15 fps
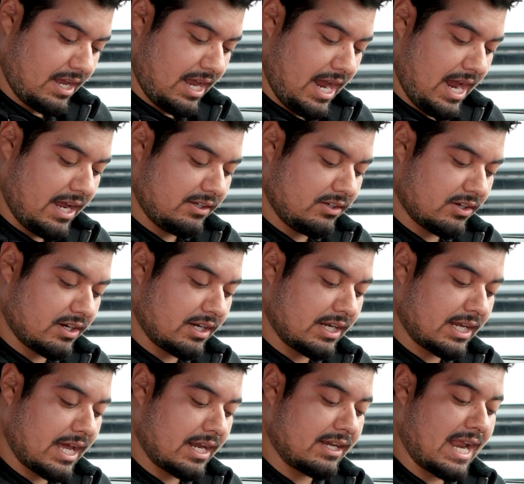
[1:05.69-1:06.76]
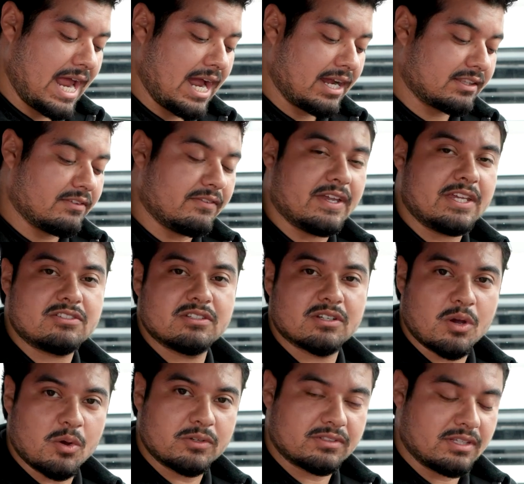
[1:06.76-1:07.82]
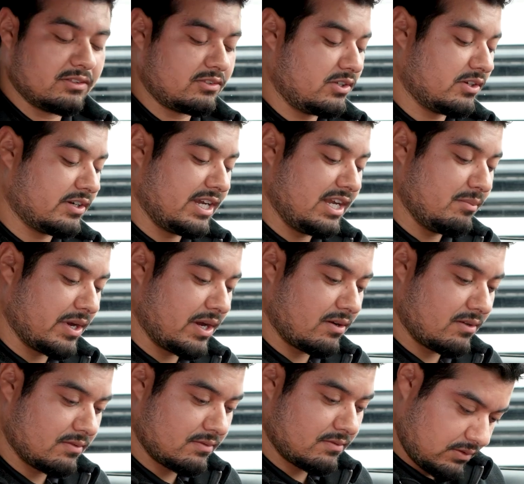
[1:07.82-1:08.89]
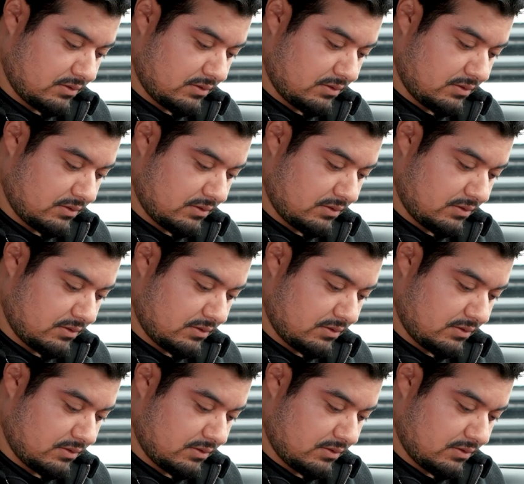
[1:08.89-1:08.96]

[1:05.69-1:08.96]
and you're going to get an activation code sent to your email.